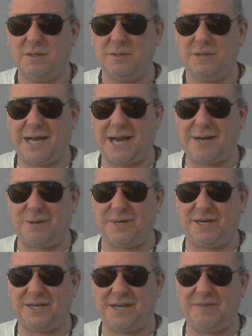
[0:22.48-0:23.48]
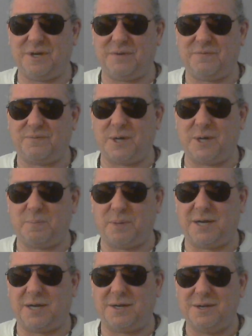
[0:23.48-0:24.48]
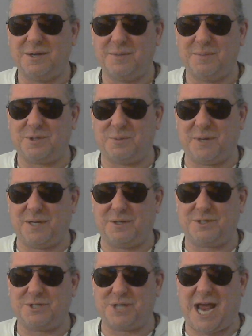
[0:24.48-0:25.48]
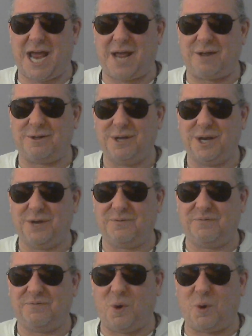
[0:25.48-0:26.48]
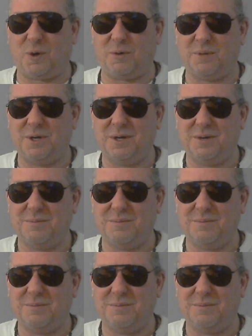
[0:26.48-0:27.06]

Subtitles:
Now, not only am I going to give you the free pick between LaSalle and Fordham,